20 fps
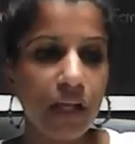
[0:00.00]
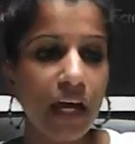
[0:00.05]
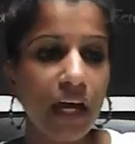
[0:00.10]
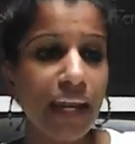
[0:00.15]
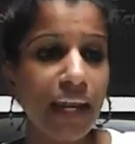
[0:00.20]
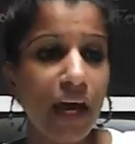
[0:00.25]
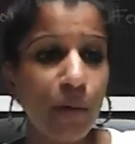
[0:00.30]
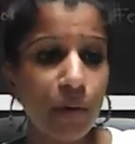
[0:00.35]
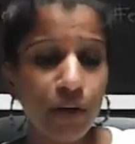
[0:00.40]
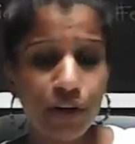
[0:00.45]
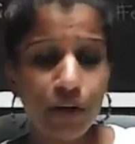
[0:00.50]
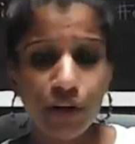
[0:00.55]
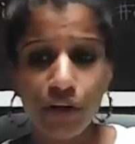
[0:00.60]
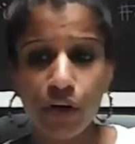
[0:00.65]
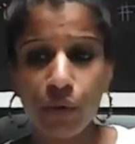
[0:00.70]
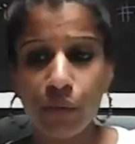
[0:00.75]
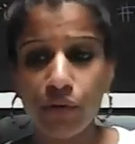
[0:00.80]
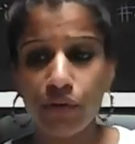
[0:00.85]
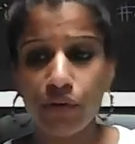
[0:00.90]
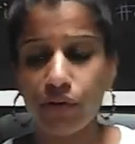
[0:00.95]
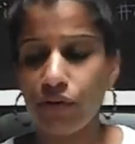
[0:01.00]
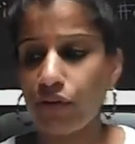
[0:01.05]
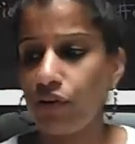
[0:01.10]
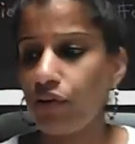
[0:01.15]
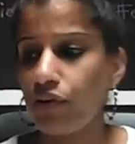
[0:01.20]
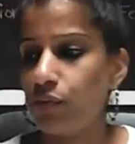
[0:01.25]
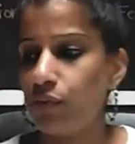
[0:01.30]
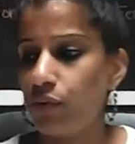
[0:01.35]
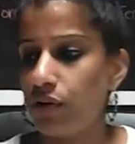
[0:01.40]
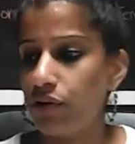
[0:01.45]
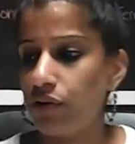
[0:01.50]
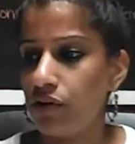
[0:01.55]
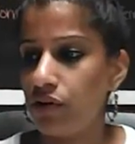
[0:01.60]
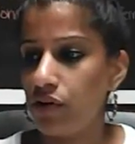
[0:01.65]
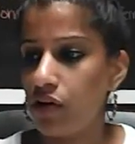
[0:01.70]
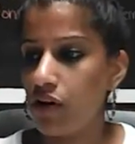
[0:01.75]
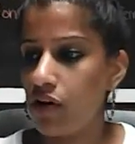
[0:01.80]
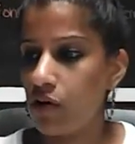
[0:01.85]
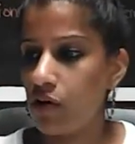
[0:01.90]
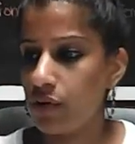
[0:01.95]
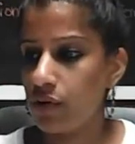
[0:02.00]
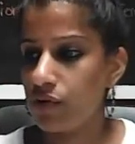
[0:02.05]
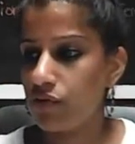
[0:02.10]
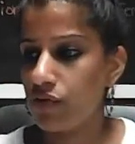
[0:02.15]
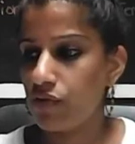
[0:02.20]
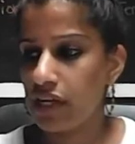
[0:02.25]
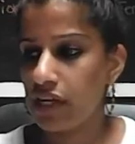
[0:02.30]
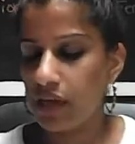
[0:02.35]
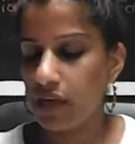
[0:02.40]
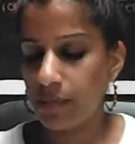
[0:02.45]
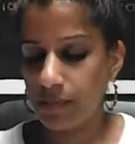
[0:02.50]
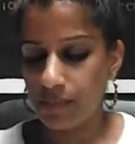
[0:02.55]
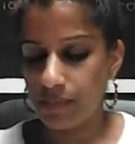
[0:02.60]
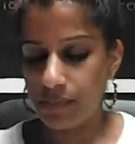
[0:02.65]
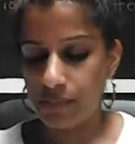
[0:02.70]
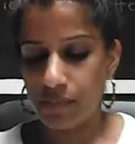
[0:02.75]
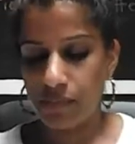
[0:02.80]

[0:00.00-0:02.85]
And now we're going to go with the third one. Are we ready?